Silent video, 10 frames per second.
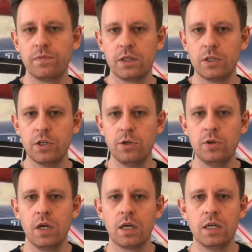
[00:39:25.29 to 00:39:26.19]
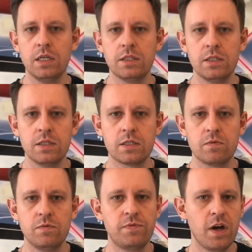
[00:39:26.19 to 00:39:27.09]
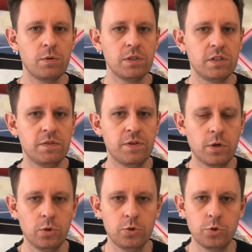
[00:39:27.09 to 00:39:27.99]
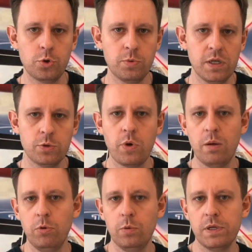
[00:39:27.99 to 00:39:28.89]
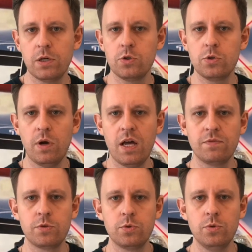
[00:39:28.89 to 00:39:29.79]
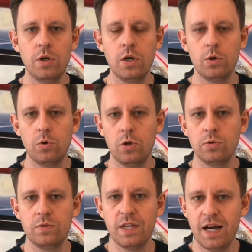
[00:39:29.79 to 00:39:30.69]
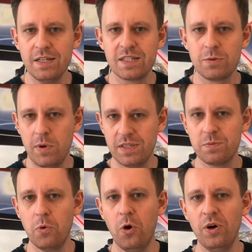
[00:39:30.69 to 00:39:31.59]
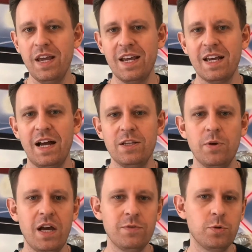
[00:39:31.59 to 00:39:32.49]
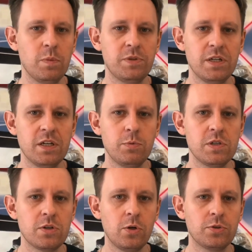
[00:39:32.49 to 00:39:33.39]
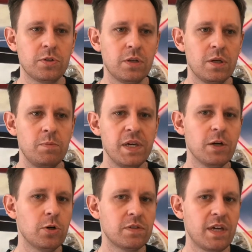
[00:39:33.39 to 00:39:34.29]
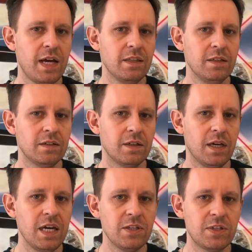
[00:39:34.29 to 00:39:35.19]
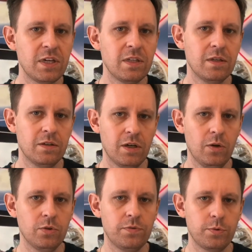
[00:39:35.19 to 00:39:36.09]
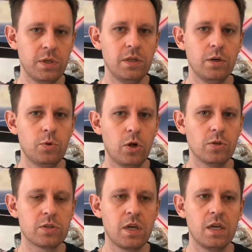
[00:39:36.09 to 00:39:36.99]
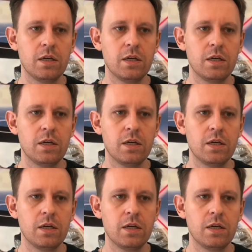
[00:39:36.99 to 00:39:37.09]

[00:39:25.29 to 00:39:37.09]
Here it is very difficult to create rabble, because you have to roll dice once more and you have to obtain a result bigger than 18. on 3 roles.